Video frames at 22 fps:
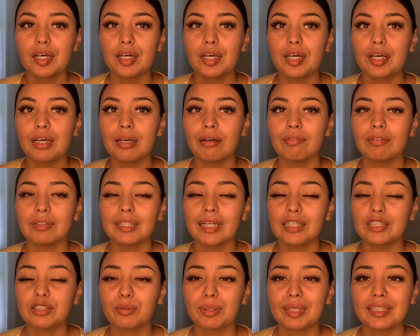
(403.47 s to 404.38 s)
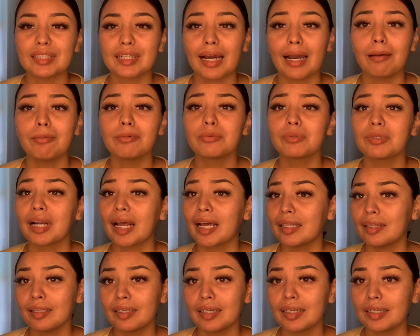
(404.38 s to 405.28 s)
if it's like during times
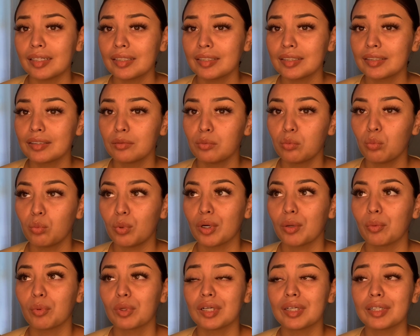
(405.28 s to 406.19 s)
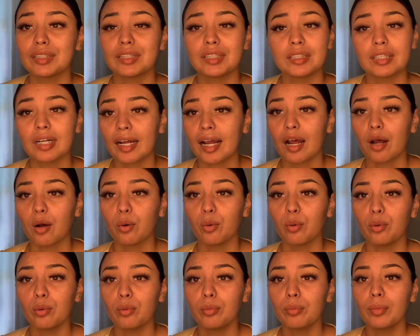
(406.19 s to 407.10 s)
like this where we're just stuck at
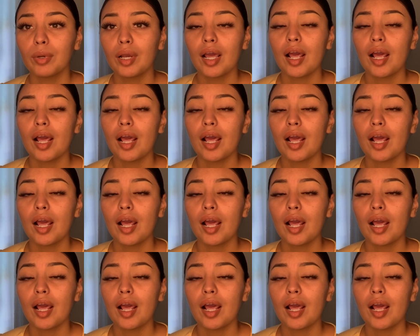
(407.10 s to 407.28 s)
home